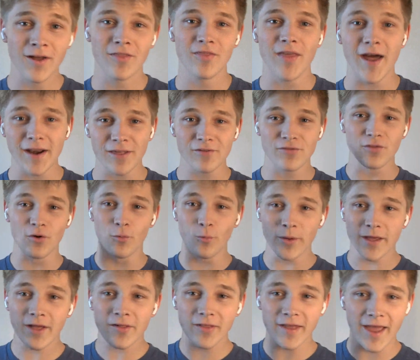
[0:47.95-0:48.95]
That is the
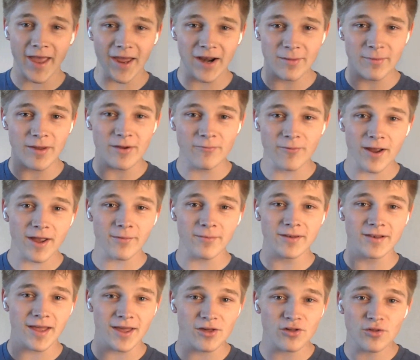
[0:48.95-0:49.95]
weekly anime
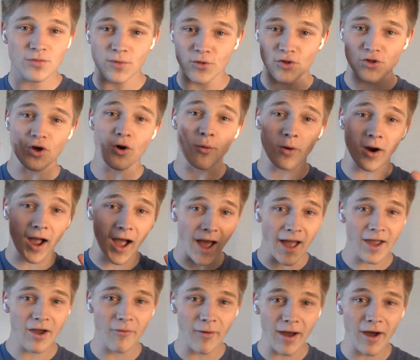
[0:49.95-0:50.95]
recommendation, the show where
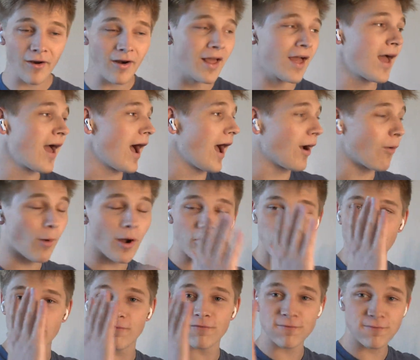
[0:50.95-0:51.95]
I go out, I watch
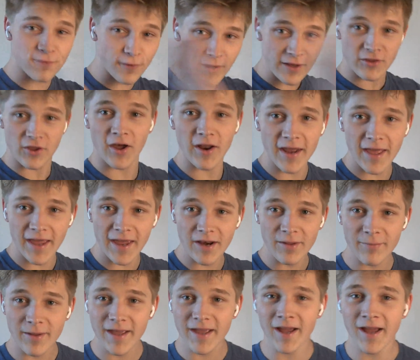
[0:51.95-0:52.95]
a frick ton of
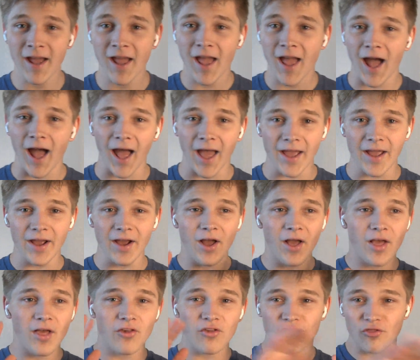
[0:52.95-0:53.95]
anime, I
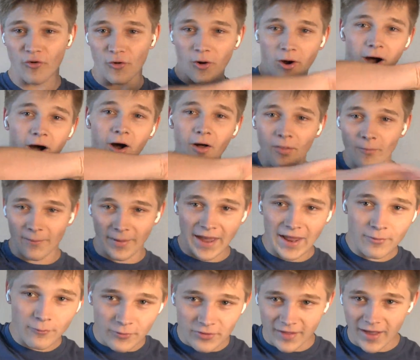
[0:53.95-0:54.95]
throw all the
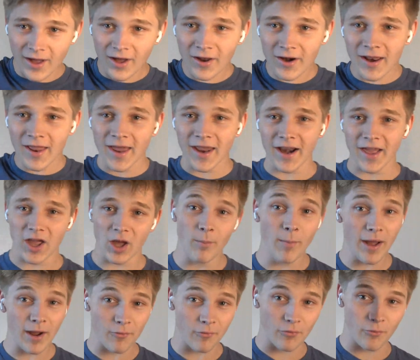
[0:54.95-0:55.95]
bad ones out, and I come
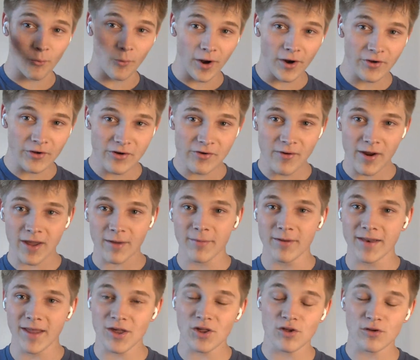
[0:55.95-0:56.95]
back with one good
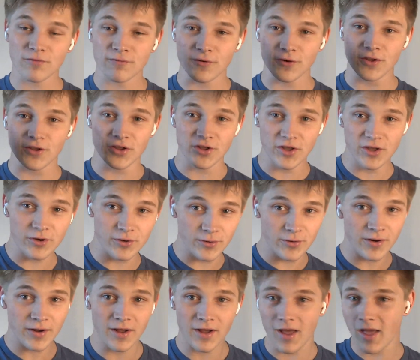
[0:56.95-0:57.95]
recommendation for
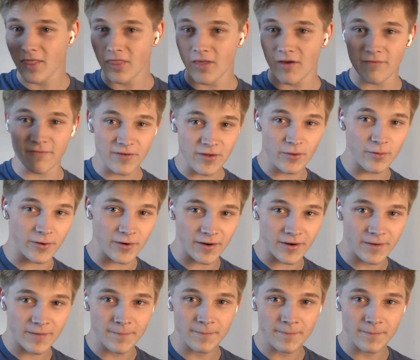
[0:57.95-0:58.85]
you, the viewer.